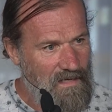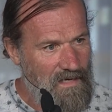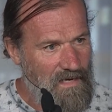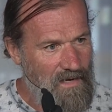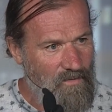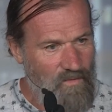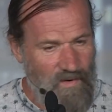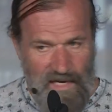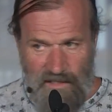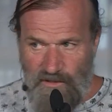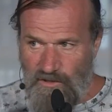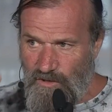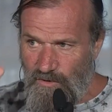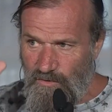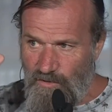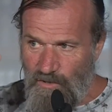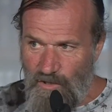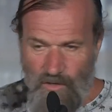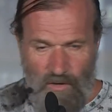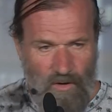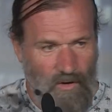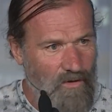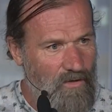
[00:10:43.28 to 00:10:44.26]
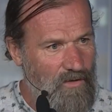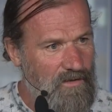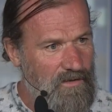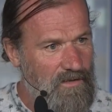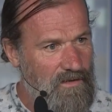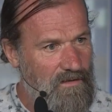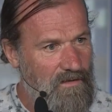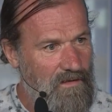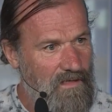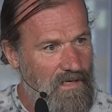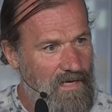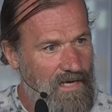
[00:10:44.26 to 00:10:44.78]
I went to the cold.
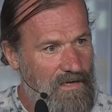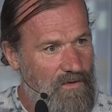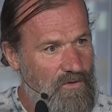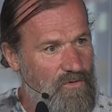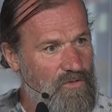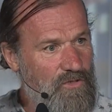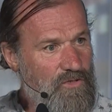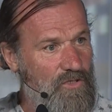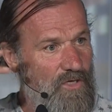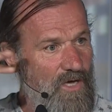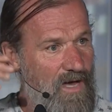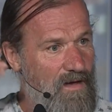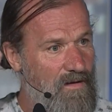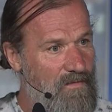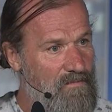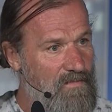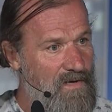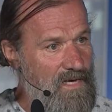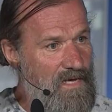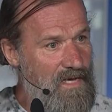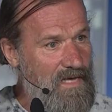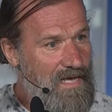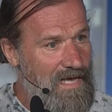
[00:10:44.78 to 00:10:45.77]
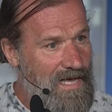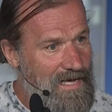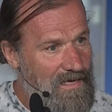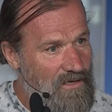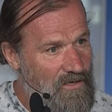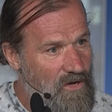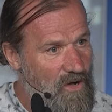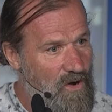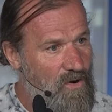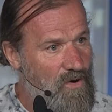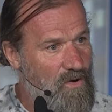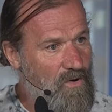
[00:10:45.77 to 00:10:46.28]
I could come and
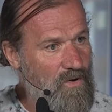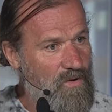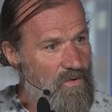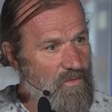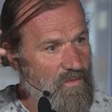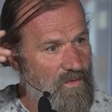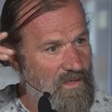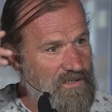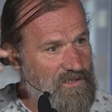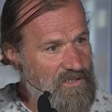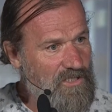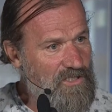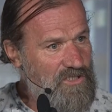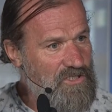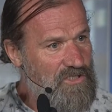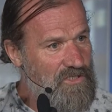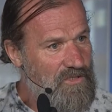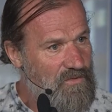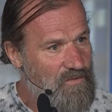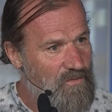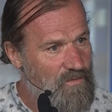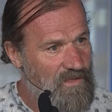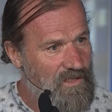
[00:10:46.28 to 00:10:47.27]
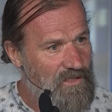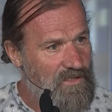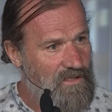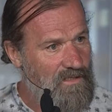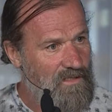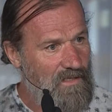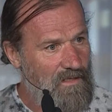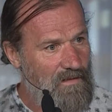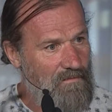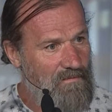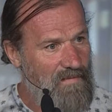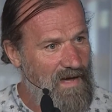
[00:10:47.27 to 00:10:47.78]
go with
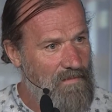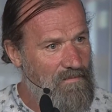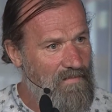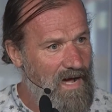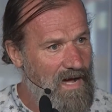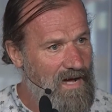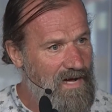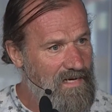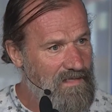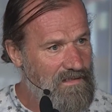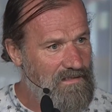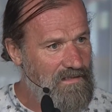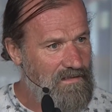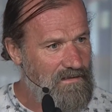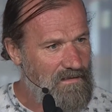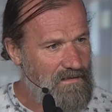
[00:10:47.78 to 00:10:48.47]
my mind.